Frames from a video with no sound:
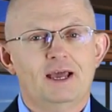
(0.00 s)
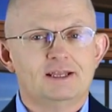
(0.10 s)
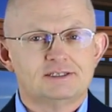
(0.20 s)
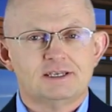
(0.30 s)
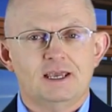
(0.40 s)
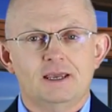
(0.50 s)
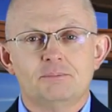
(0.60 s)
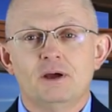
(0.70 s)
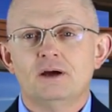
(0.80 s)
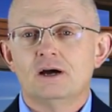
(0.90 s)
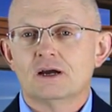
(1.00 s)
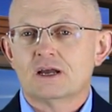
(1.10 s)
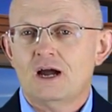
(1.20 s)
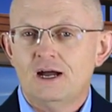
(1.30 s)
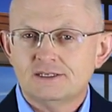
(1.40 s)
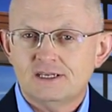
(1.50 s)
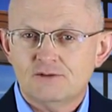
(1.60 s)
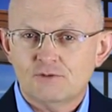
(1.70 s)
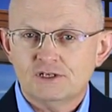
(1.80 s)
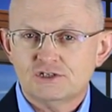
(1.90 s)
landscape, a
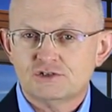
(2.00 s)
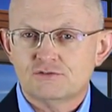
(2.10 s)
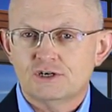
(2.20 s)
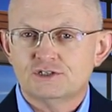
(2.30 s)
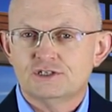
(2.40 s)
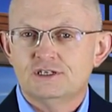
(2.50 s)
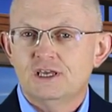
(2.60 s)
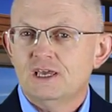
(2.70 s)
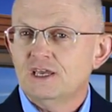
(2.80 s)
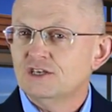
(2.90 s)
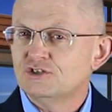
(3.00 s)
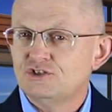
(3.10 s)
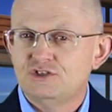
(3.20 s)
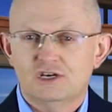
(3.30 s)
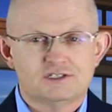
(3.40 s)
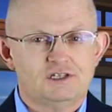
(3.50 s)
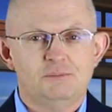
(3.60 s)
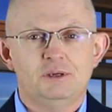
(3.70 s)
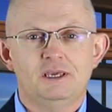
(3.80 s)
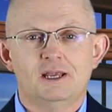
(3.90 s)
content registration is just the
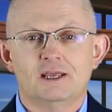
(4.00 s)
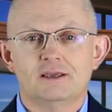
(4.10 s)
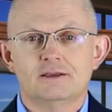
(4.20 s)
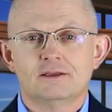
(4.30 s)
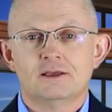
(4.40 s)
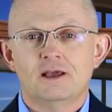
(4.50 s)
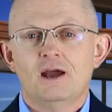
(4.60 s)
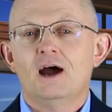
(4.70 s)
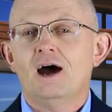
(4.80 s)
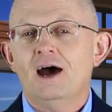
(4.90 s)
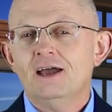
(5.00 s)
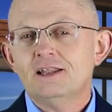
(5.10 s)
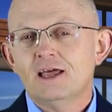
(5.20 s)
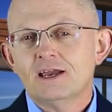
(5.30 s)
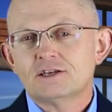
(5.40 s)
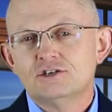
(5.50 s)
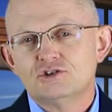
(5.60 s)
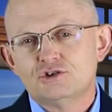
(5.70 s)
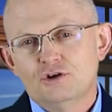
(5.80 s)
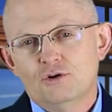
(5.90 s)
beginning. I'd like to
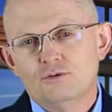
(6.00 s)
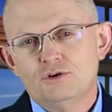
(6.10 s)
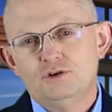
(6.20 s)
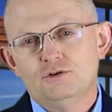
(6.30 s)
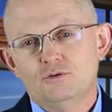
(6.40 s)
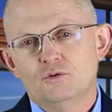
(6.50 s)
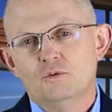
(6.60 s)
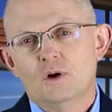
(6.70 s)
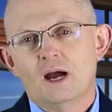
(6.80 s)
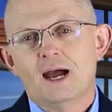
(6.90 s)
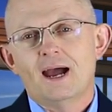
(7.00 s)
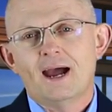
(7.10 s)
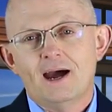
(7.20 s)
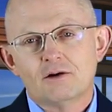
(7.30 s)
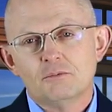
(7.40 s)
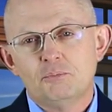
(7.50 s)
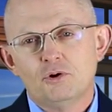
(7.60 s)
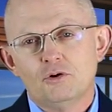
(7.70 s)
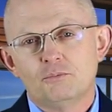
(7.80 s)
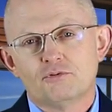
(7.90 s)
show you how to
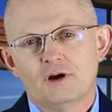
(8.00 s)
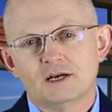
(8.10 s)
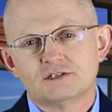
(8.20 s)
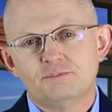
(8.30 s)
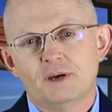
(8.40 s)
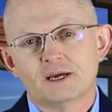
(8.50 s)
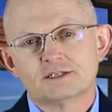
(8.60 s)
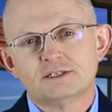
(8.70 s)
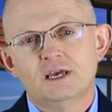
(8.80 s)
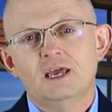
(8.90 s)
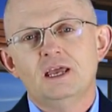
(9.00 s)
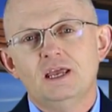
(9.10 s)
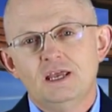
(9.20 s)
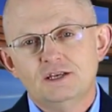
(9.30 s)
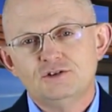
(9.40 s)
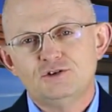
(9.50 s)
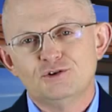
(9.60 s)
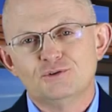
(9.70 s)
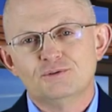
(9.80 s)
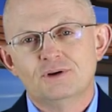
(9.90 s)
pull prospects
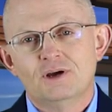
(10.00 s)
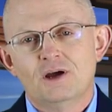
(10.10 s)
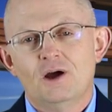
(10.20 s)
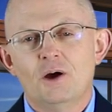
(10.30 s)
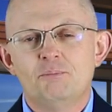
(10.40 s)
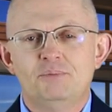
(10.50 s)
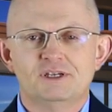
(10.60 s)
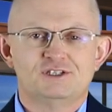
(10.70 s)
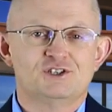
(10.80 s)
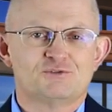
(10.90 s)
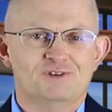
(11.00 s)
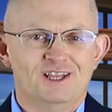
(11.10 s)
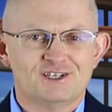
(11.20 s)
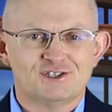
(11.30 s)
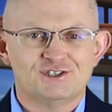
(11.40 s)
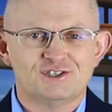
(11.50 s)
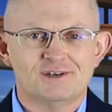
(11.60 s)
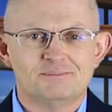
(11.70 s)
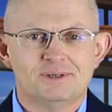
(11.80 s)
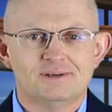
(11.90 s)
into a business relationship.